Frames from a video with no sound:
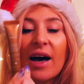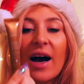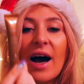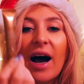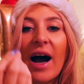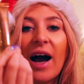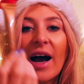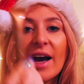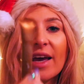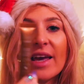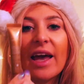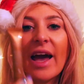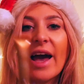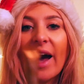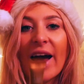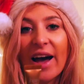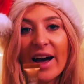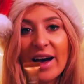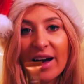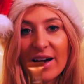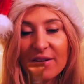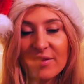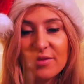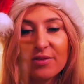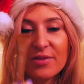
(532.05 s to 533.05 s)
I
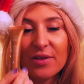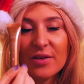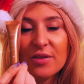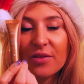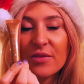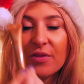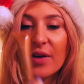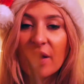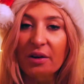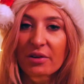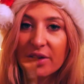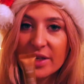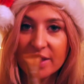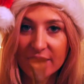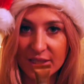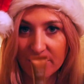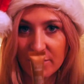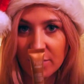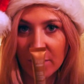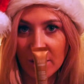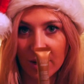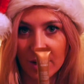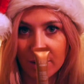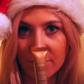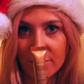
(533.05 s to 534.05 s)
have a very
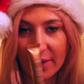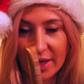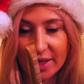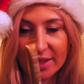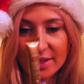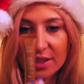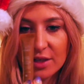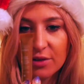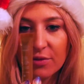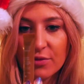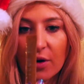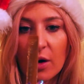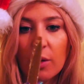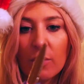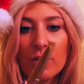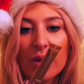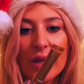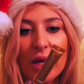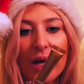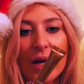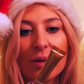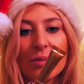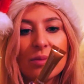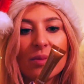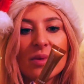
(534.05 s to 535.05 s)
similar mask from
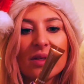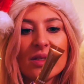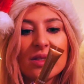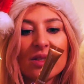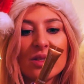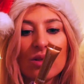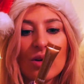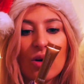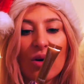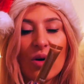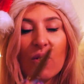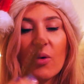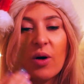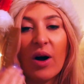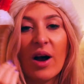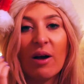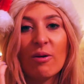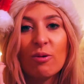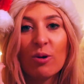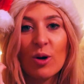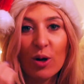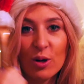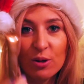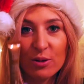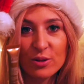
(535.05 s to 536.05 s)
them, so I
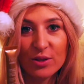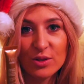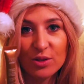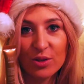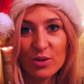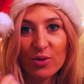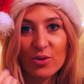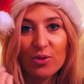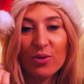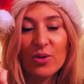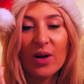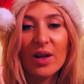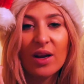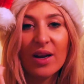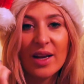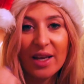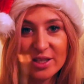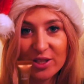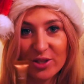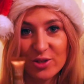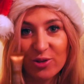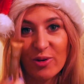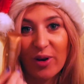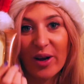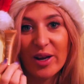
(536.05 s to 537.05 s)
will also
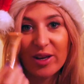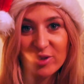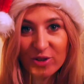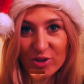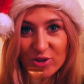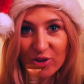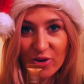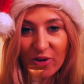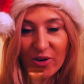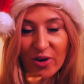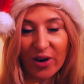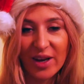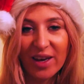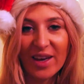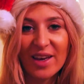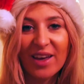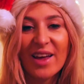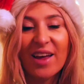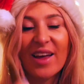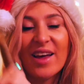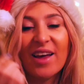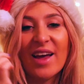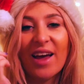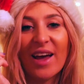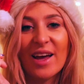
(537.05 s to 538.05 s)
let you enjoy
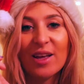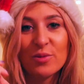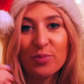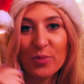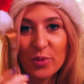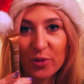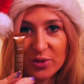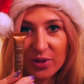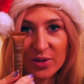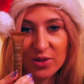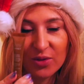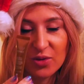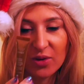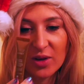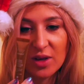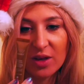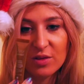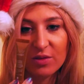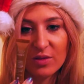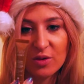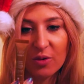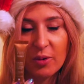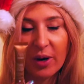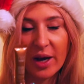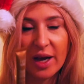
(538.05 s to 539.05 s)
and put it to
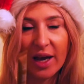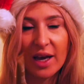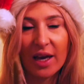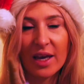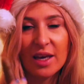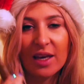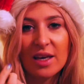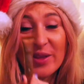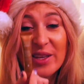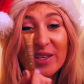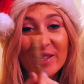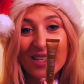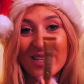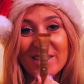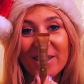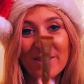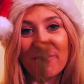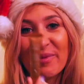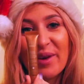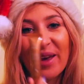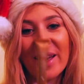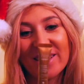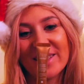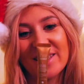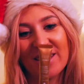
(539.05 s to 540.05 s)
giveaway. This is
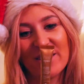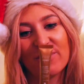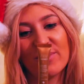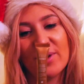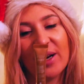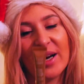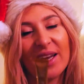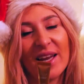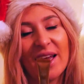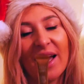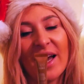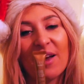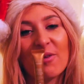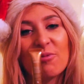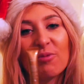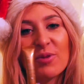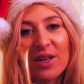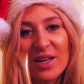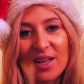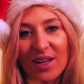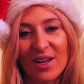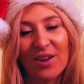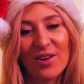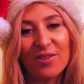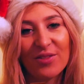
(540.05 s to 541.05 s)
amazing brand. I
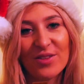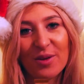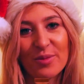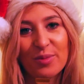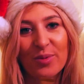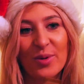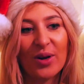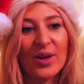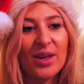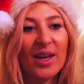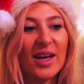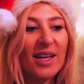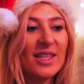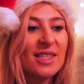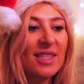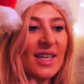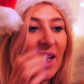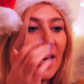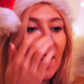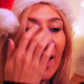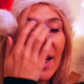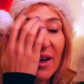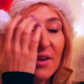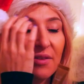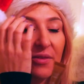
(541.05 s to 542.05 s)
really love their products. I
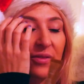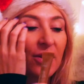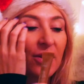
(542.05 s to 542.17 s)
have